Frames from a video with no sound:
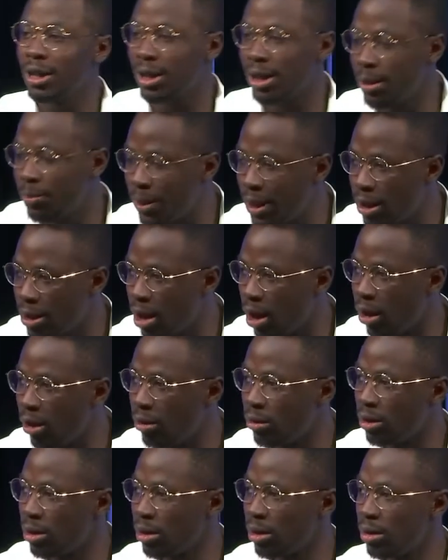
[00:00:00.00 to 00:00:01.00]
to be
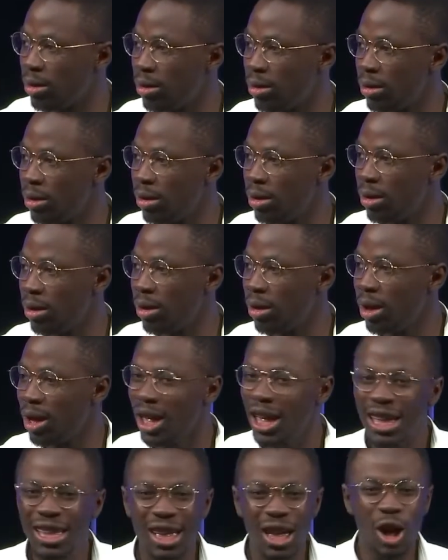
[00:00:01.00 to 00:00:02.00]
known.
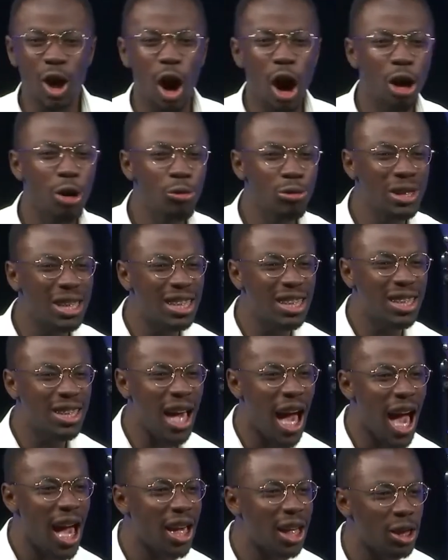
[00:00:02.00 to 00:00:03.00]
He's a God who
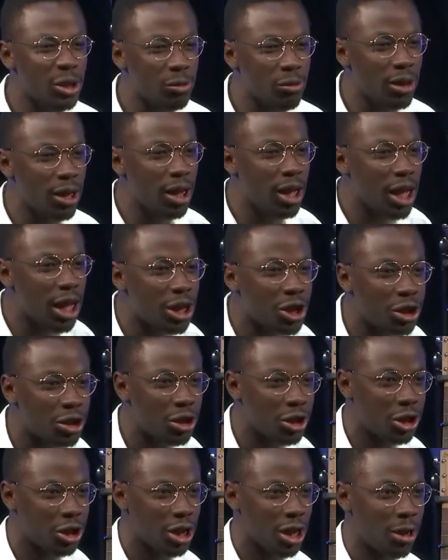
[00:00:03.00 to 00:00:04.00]
desires
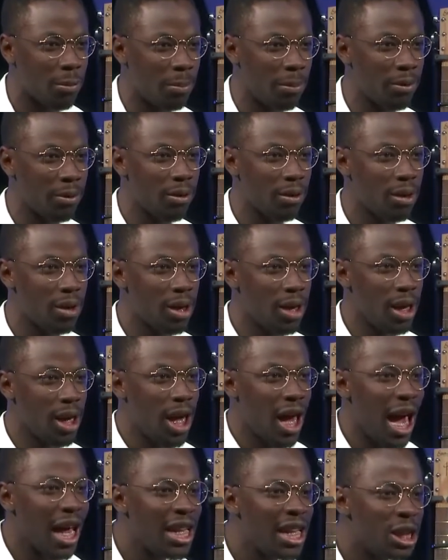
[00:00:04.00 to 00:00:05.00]
relationship.
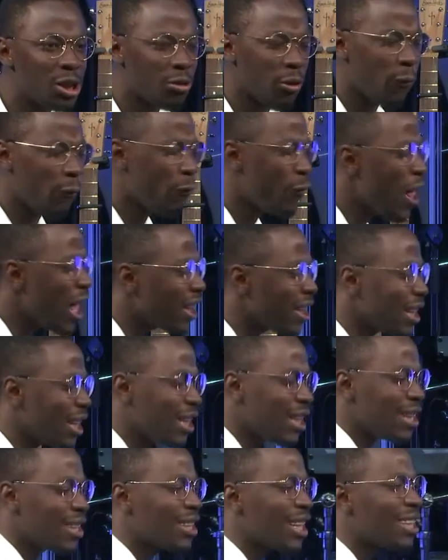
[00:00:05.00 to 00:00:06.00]
And he's reflected and
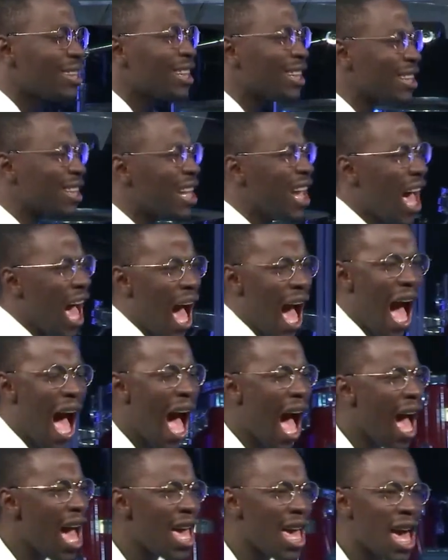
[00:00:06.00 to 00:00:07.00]
he says this
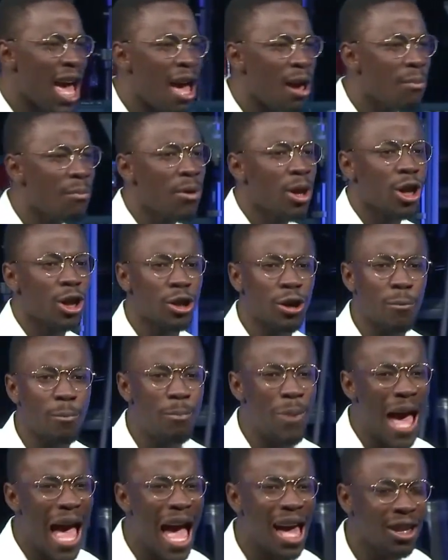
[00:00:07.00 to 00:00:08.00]
I am your
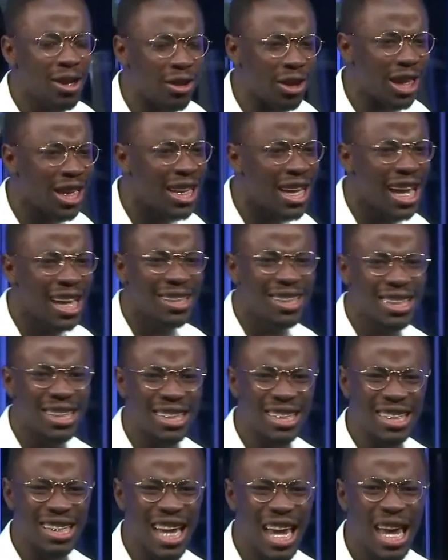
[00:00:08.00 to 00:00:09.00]
banner. He has these
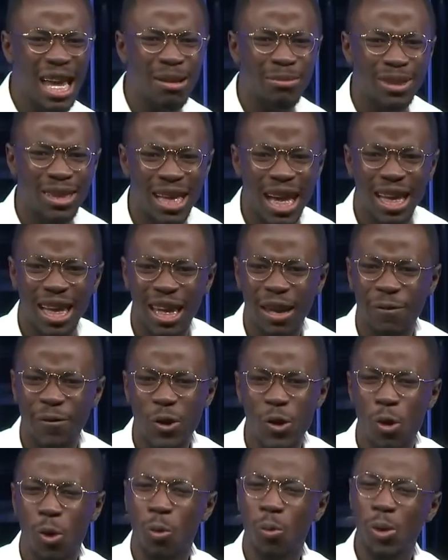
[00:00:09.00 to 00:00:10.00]
names that give
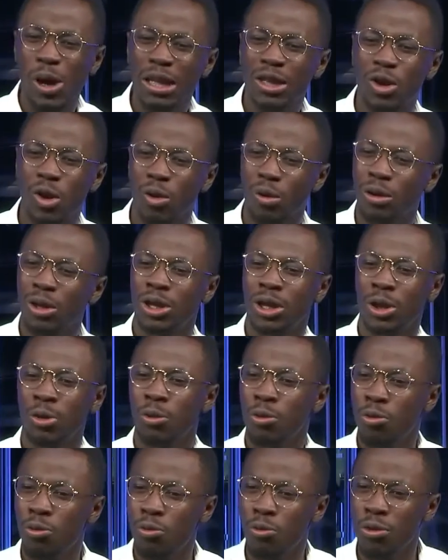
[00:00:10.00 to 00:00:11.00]
you a window into
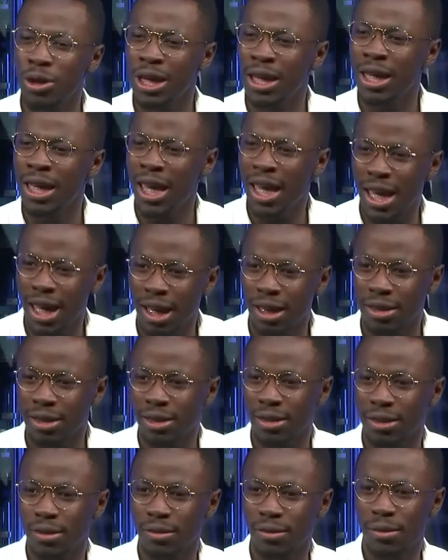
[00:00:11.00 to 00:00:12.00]
who he
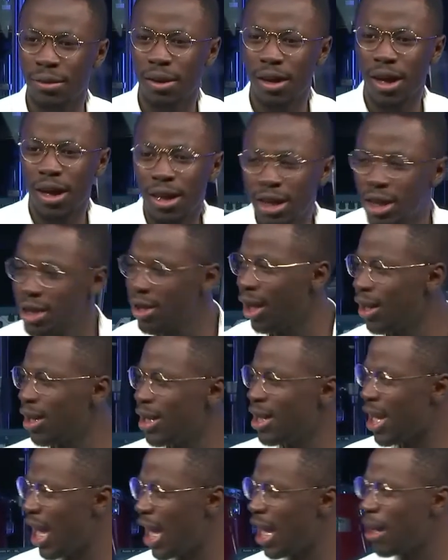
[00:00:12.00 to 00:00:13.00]
is. There's another
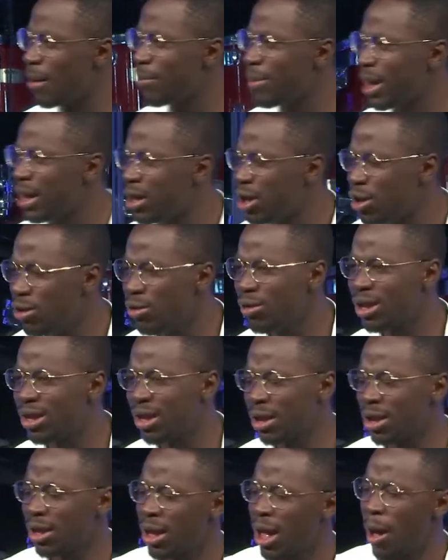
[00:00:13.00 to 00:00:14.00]
name that used,
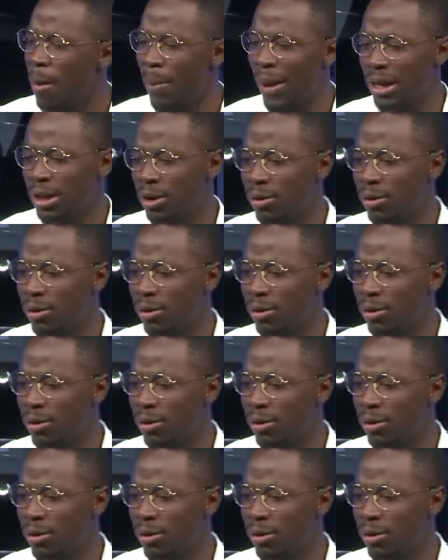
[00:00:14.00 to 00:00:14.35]
as Pastor